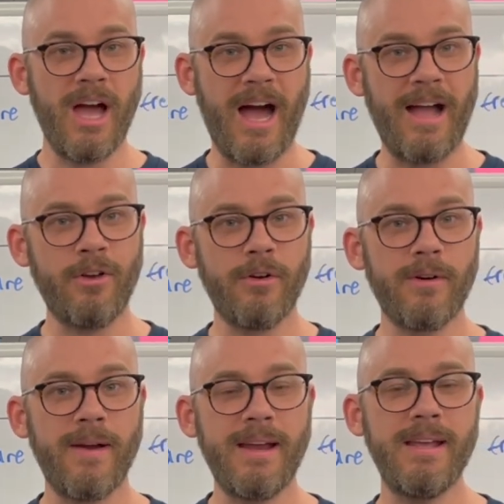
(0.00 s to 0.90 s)
I know you're
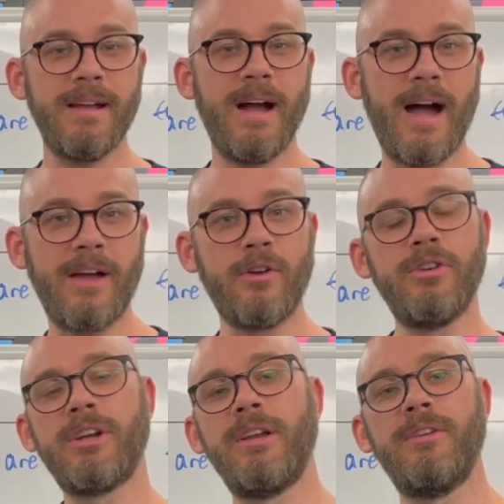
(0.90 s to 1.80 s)
ready. I know you're
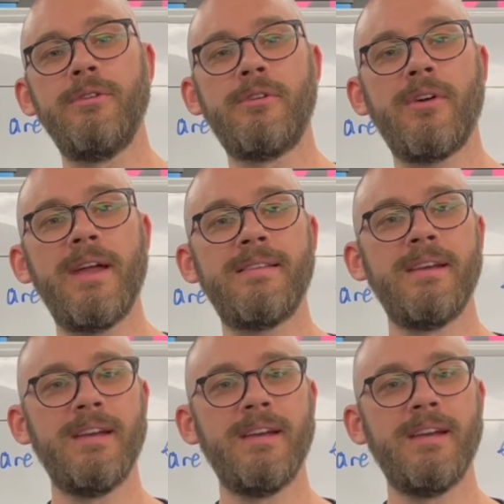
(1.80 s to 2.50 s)
going to do great.